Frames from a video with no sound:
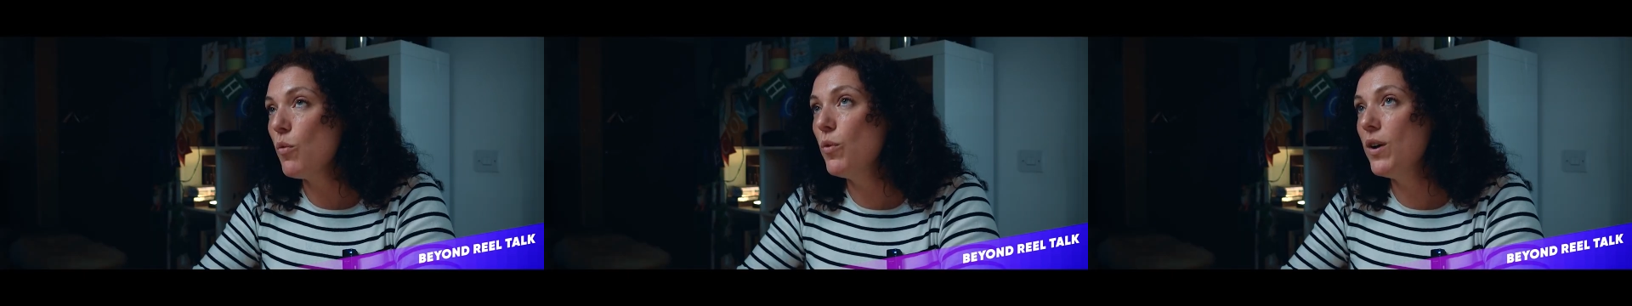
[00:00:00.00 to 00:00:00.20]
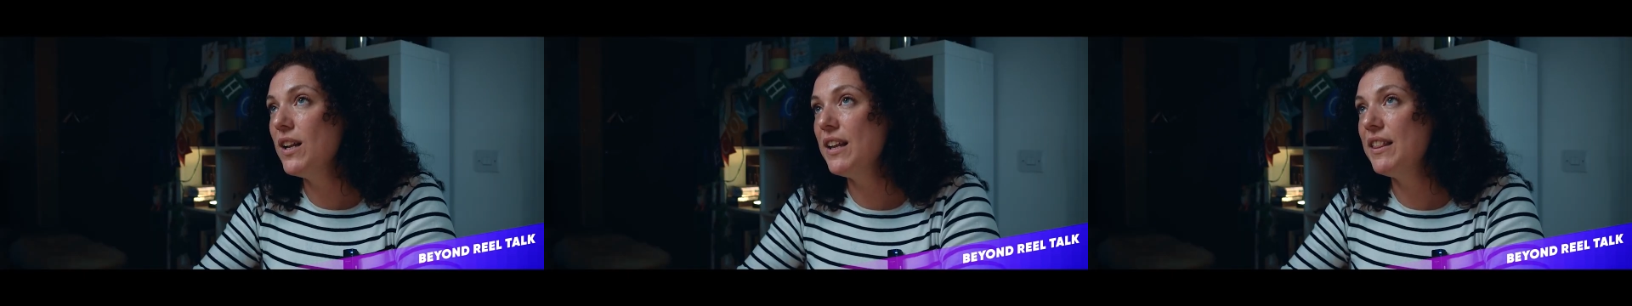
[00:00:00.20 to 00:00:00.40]

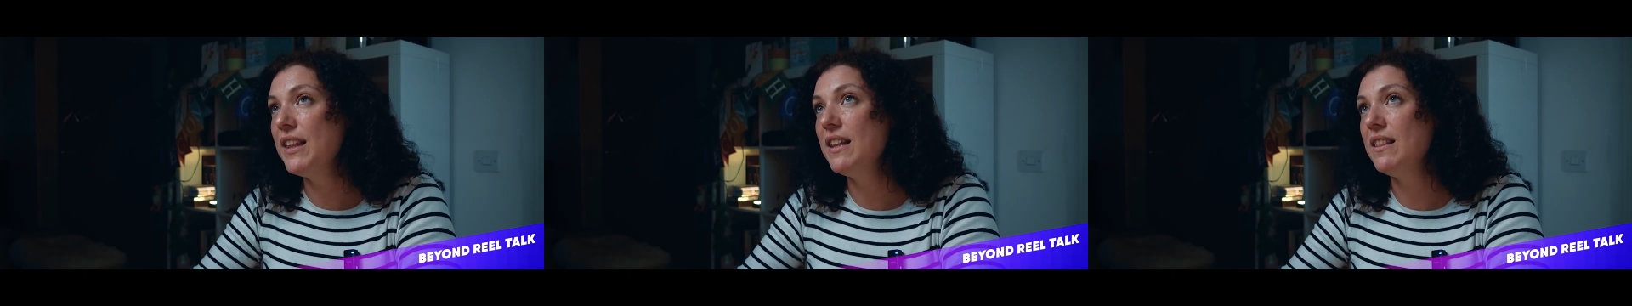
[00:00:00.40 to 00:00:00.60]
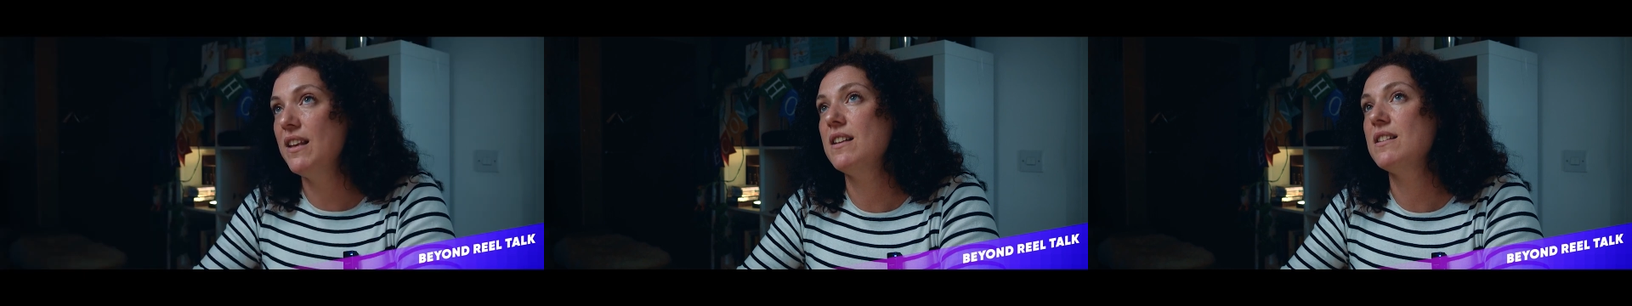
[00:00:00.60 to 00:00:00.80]
Well, I
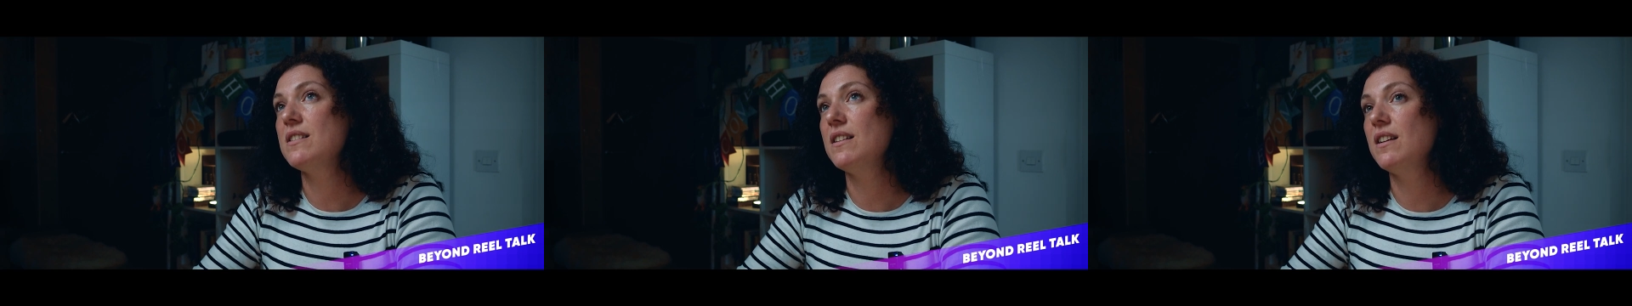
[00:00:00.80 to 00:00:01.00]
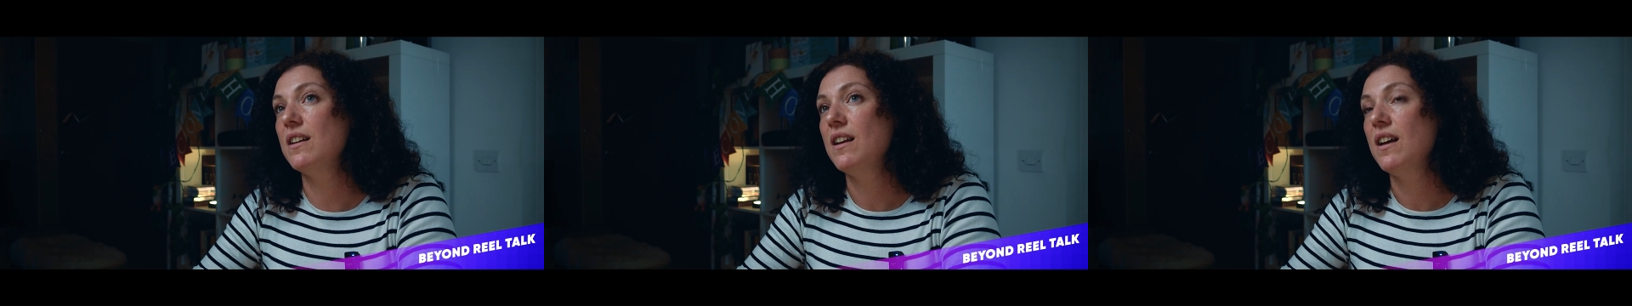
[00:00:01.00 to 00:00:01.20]
think
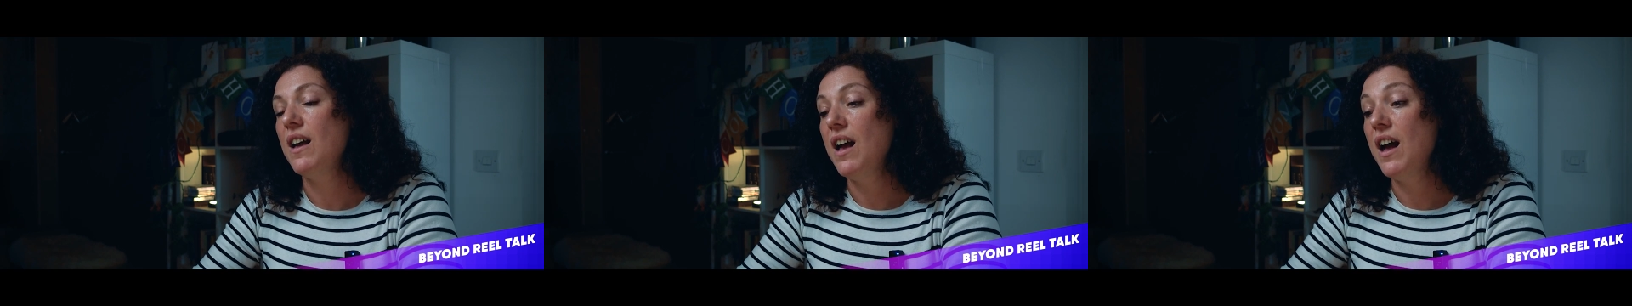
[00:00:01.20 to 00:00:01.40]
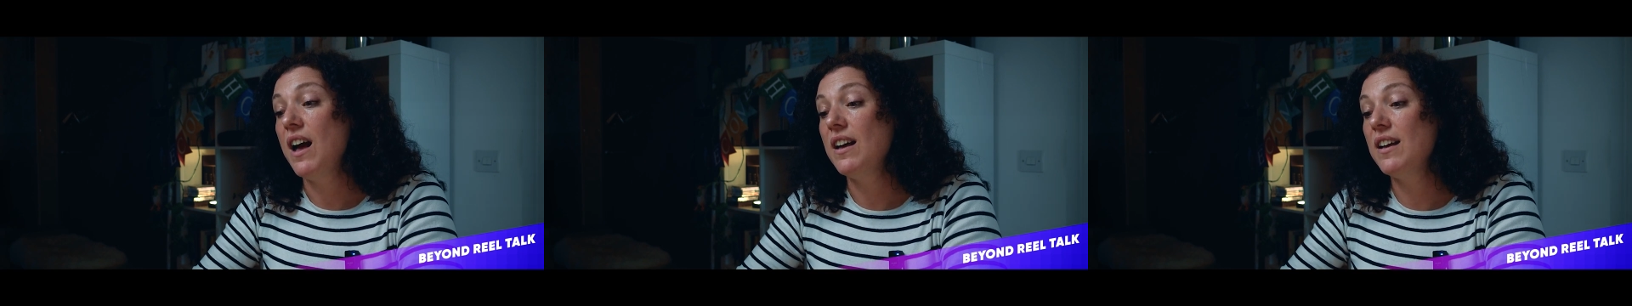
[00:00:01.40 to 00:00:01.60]
that's,
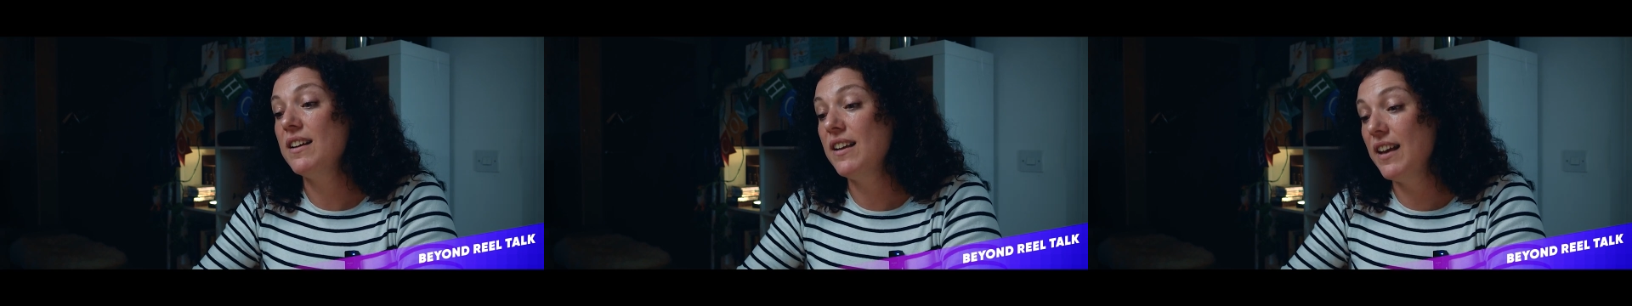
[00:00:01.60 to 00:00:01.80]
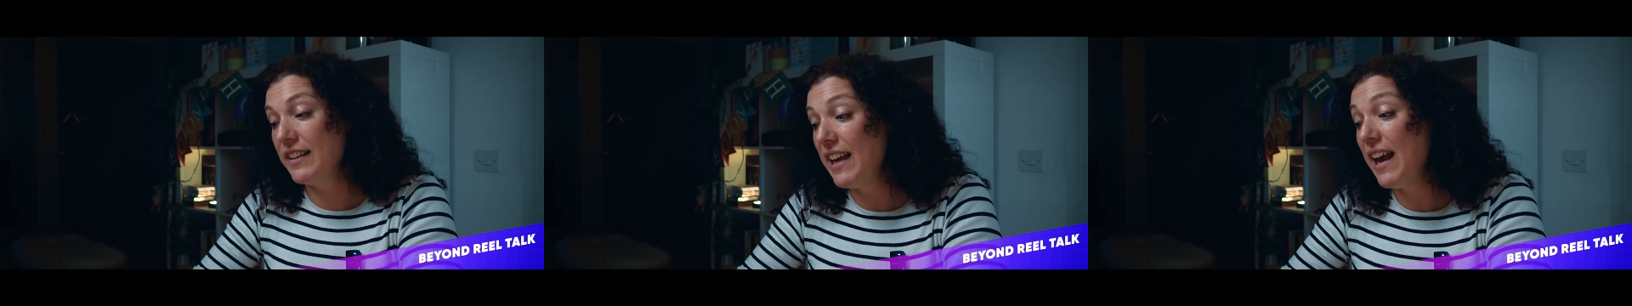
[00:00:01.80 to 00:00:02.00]

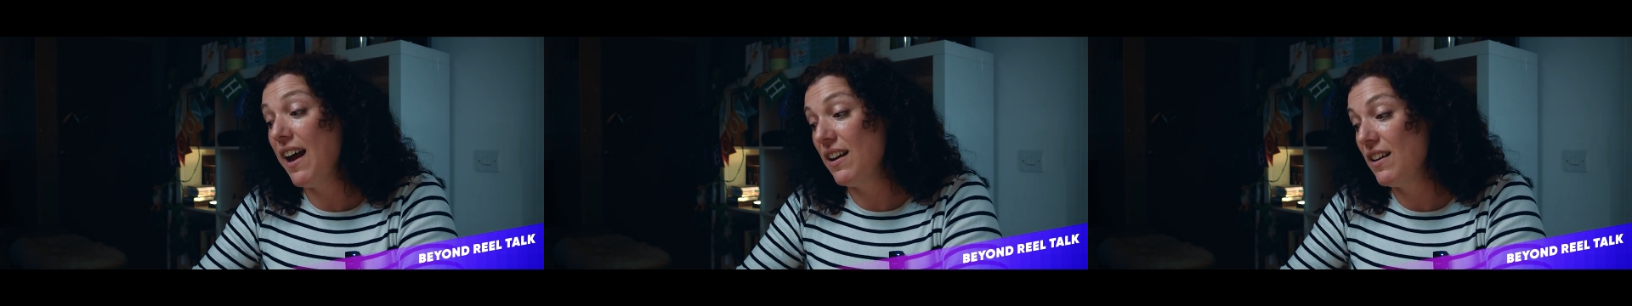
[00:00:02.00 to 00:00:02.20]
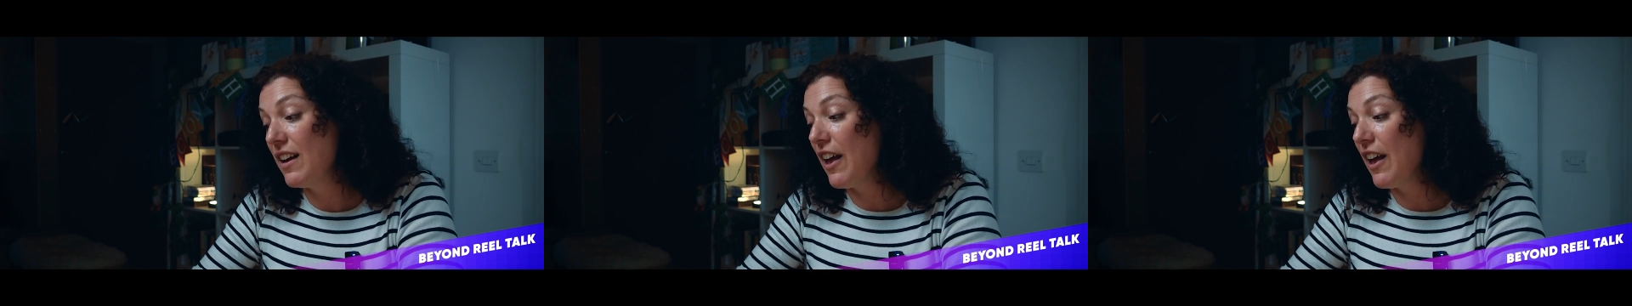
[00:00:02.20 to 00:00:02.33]
yeah,